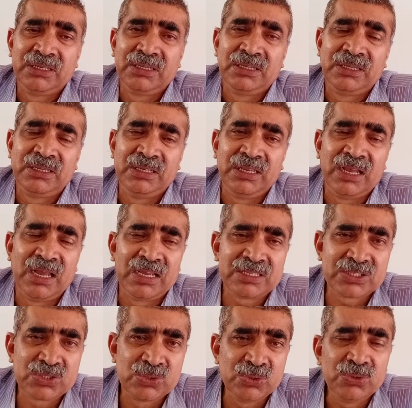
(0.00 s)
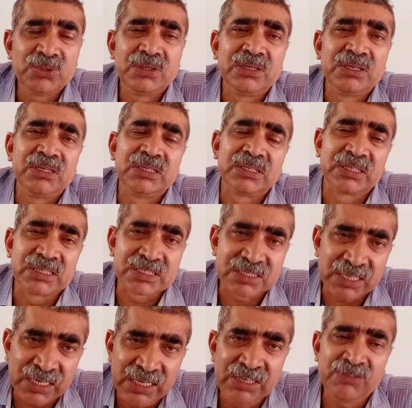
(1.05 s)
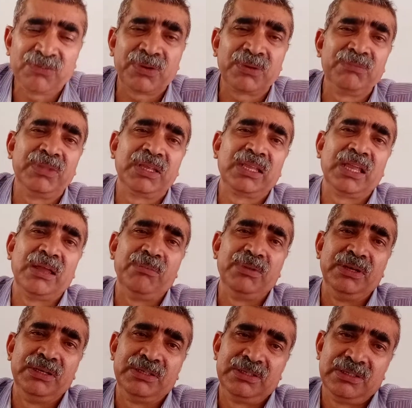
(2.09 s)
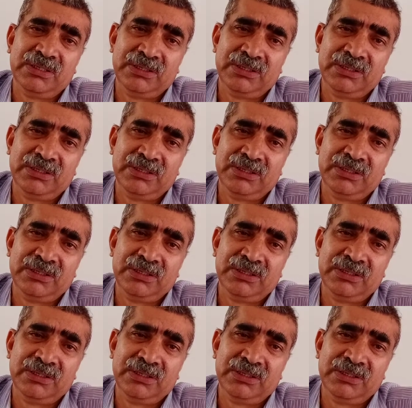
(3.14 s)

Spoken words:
he has to resign from the cabinet,